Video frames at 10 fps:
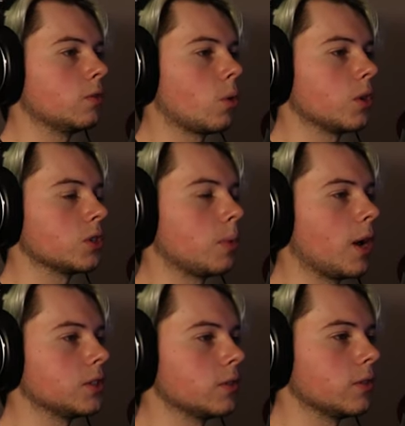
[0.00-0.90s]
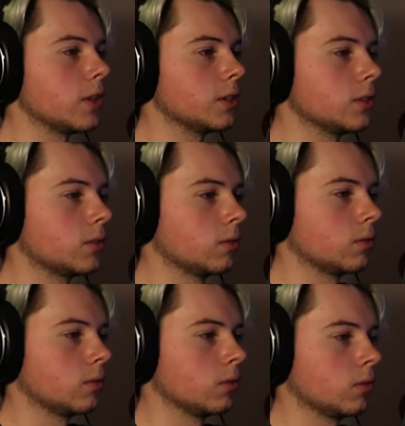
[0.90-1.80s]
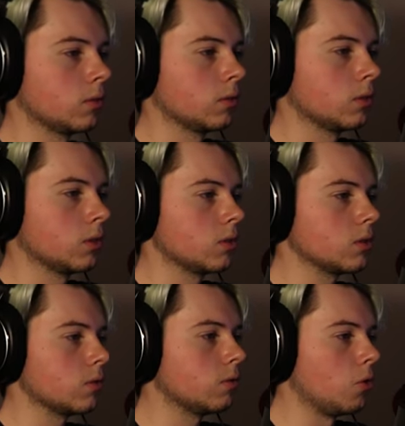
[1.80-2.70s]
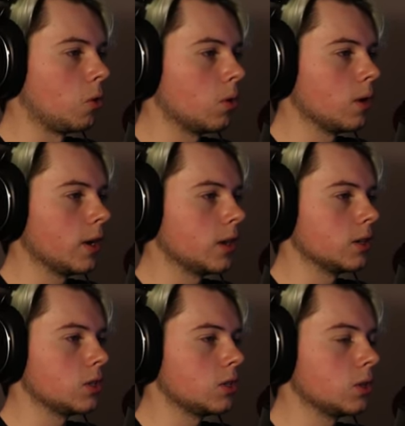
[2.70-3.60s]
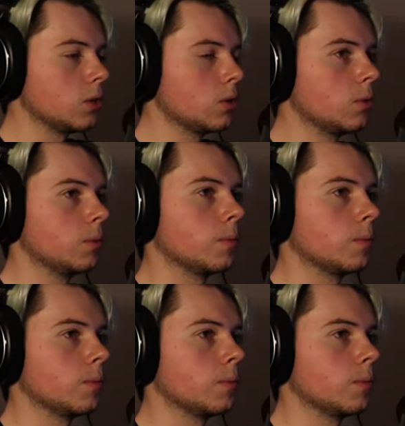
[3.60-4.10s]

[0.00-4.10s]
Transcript: four spots of this four and two.